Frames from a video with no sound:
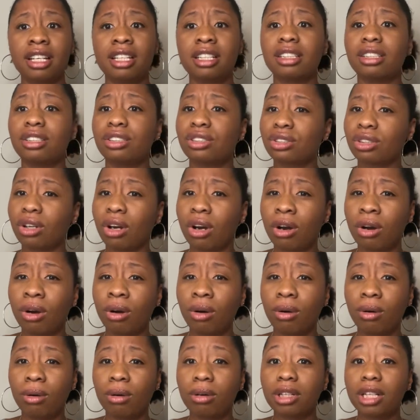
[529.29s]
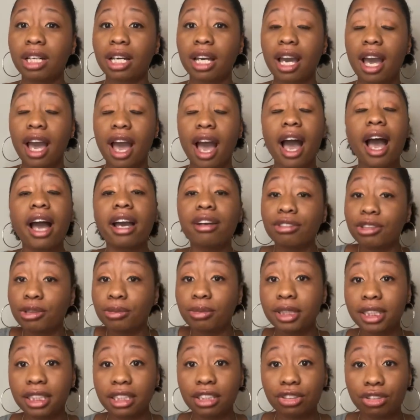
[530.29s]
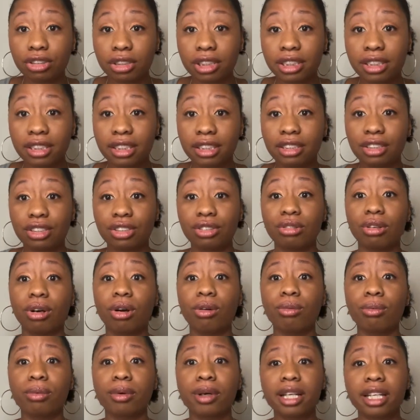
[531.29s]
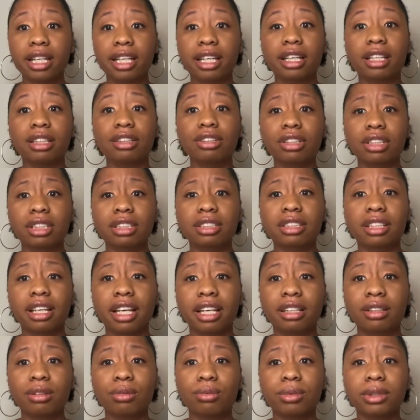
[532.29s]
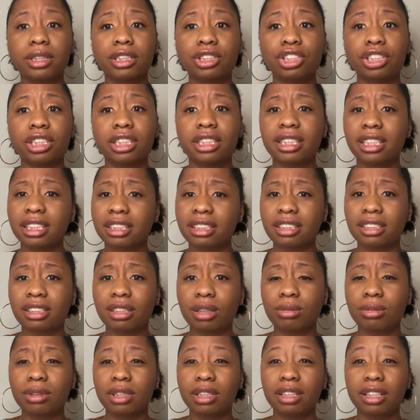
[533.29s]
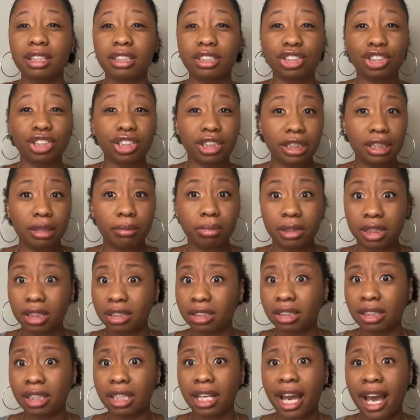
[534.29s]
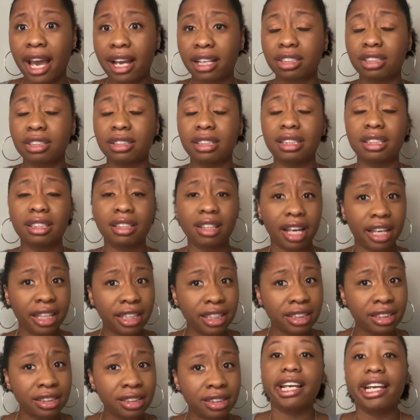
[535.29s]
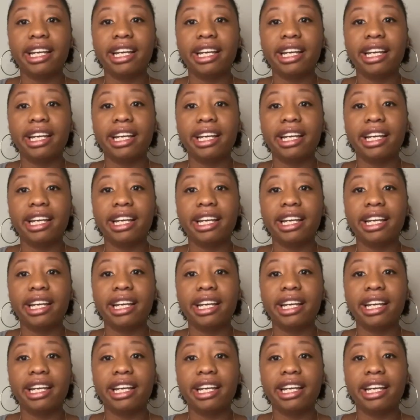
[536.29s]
So I would be interested to know what it looks like when she kisses someone that she apparently actually likes.